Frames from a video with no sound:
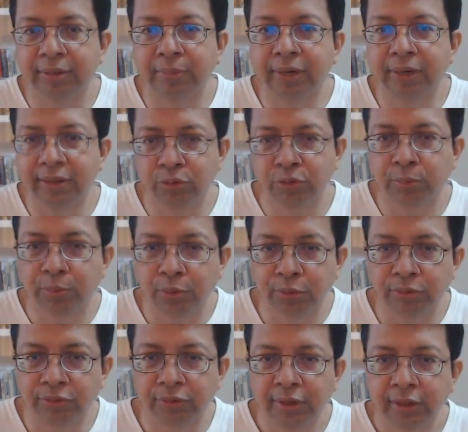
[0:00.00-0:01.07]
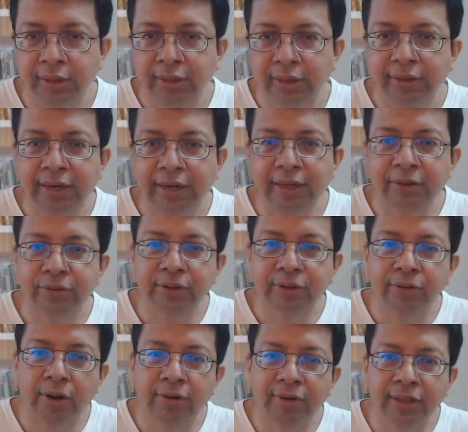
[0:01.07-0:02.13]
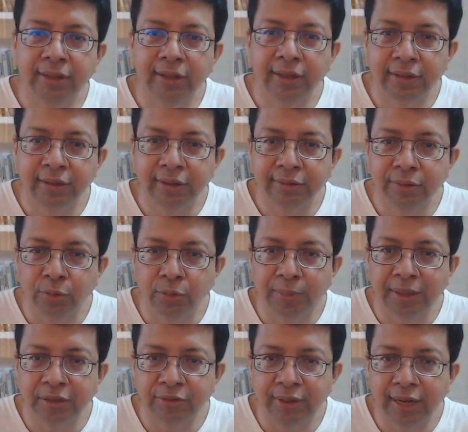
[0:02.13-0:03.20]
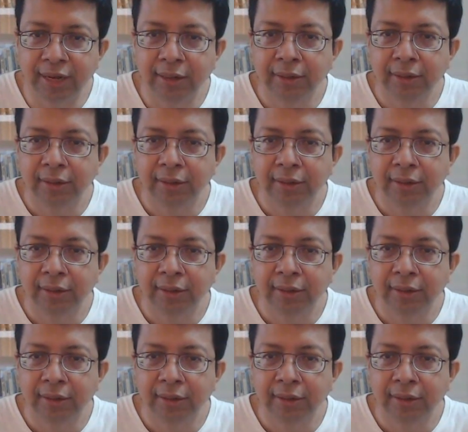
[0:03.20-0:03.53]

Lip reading: Somebody has to prove that he is involved in this group as well.